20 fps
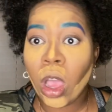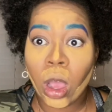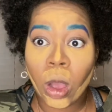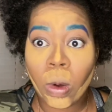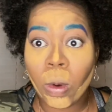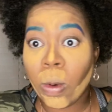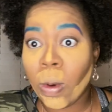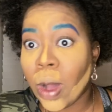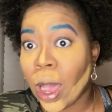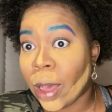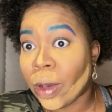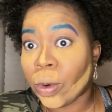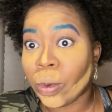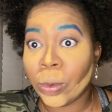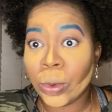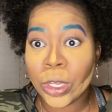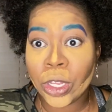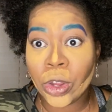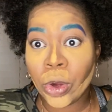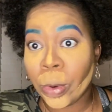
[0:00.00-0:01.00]
while
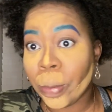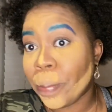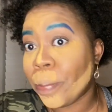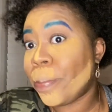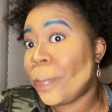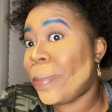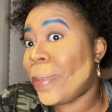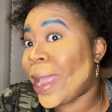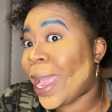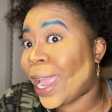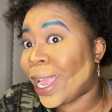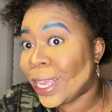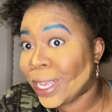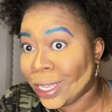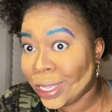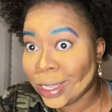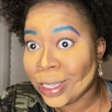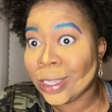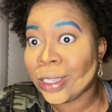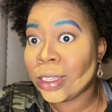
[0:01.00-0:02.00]
we are
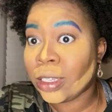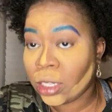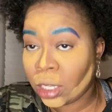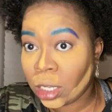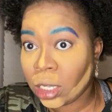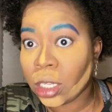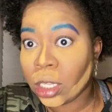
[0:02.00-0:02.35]
baking,